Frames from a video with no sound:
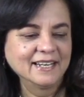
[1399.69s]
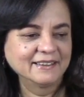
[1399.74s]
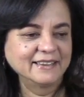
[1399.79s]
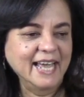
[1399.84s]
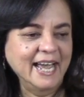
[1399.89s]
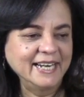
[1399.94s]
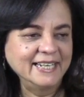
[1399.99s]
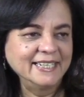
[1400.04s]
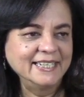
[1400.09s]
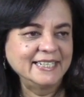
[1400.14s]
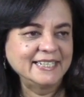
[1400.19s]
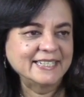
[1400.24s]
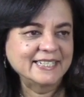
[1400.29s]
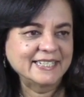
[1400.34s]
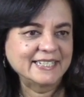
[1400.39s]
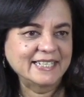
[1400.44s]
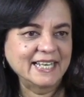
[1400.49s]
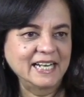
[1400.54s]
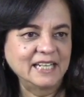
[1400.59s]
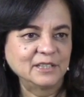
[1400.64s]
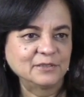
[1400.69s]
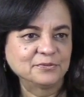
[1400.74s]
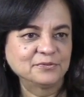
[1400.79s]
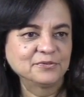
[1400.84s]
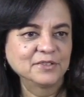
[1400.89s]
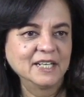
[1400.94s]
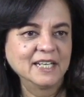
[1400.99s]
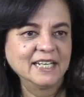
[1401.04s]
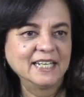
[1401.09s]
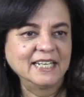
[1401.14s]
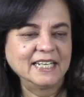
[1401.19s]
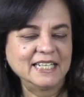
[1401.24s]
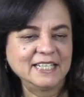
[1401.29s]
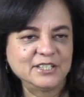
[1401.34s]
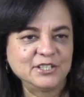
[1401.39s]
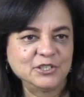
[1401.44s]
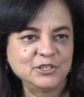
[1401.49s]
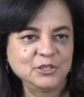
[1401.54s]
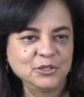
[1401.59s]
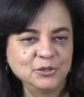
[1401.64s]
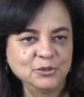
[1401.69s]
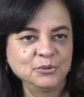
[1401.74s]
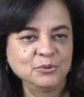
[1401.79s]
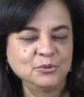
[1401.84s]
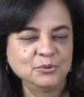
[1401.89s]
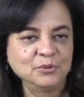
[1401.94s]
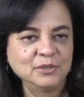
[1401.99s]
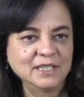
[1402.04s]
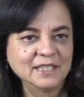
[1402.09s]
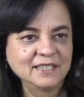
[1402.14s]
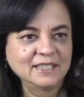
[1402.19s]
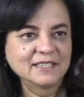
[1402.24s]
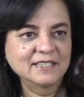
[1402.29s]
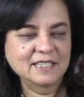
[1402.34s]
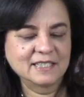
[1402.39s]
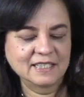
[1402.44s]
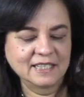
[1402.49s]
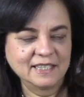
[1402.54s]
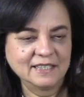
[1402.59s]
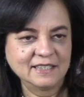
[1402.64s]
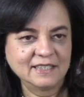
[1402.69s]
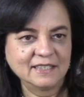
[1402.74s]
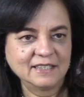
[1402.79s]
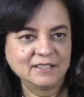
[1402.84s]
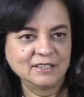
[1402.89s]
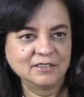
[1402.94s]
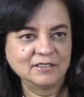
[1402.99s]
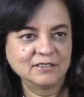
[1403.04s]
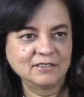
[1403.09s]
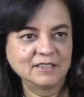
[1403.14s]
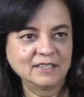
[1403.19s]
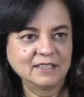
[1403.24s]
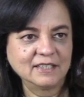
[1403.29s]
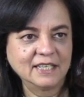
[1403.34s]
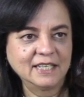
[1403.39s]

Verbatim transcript: That in itself is you in.